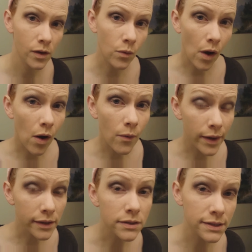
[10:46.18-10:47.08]
you
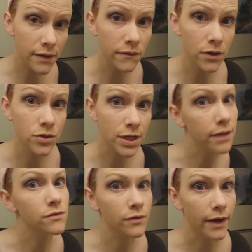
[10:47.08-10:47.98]
always save your
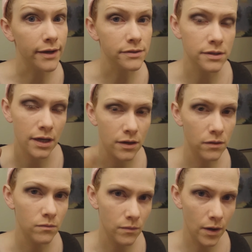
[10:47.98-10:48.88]
cheeks for last.
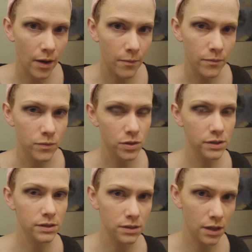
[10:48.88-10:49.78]

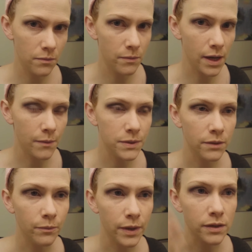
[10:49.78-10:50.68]
Just a makeup
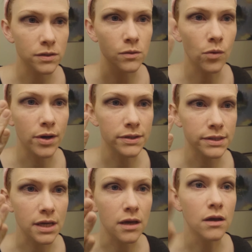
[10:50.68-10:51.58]
tip, because you want
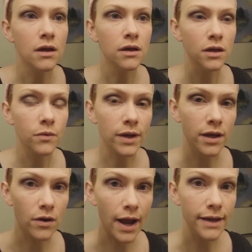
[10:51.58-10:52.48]
to
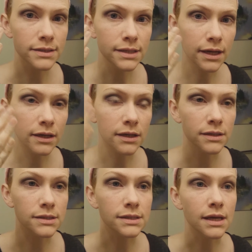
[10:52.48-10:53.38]
get your eyes done
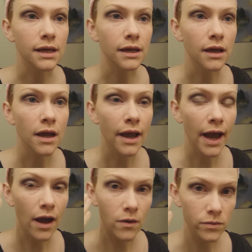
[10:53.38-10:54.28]
and see
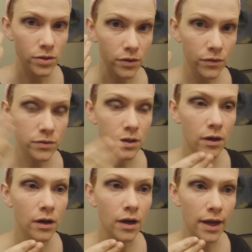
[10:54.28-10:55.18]
how dark those
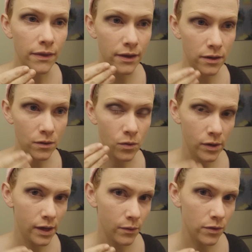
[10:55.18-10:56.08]
are, and then
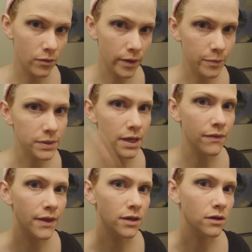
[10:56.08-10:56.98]
coordinate with your lips,
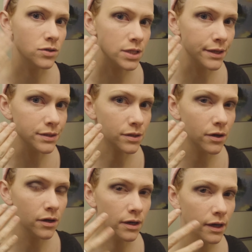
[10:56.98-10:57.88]
and then your cheeks
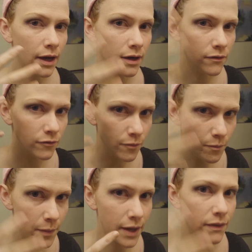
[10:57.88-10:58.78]
are going to kind of
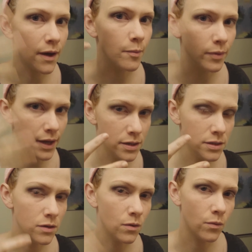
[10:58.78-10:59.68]
make that
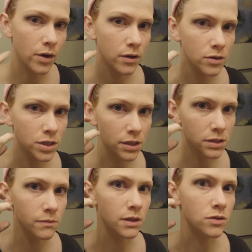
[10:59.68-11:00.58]
blend. You don't want your
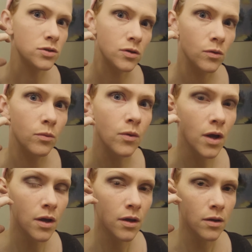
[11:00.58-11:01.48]
cheeks to be too